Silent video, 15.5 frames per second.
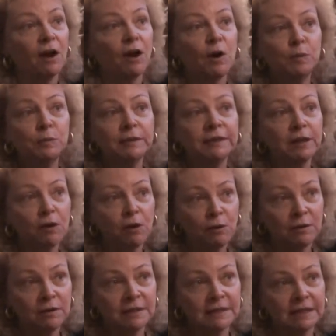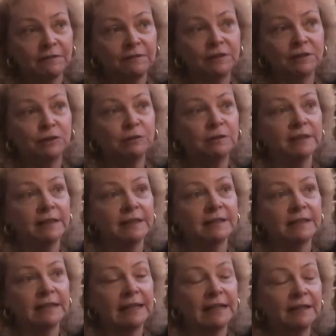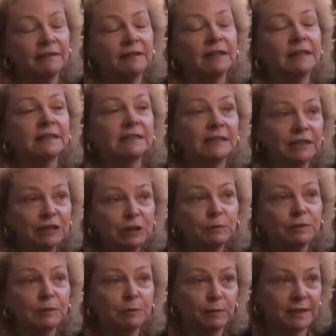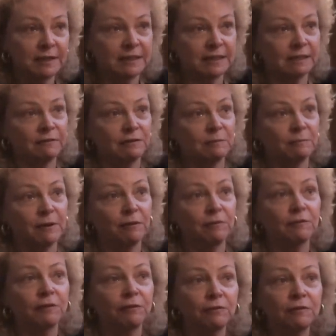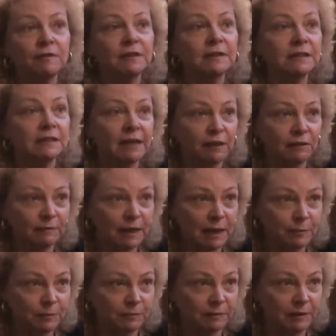only holds if the doula is in the continuous presence of the mother through the entire labor.